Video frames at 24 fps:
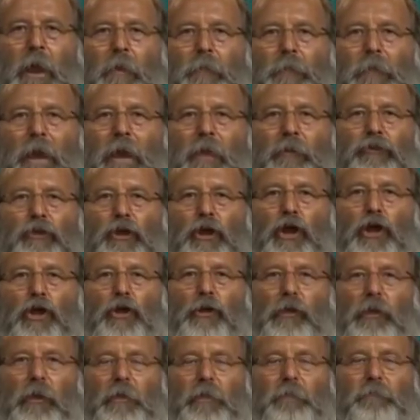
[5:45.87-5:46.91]
that the
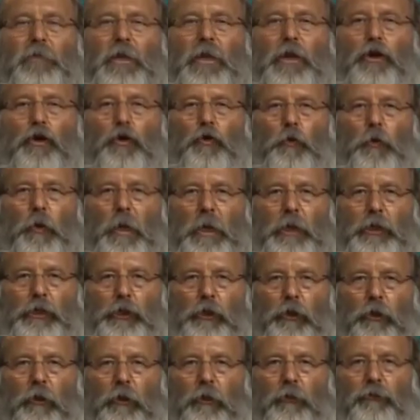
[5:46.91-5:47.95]
living
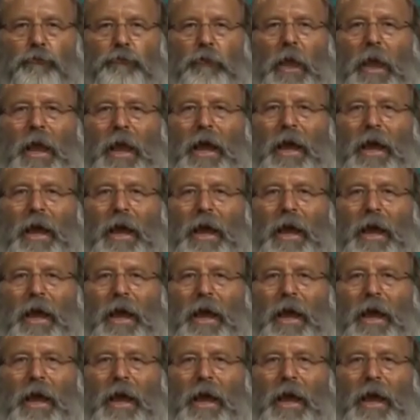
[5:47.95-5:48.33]
creatures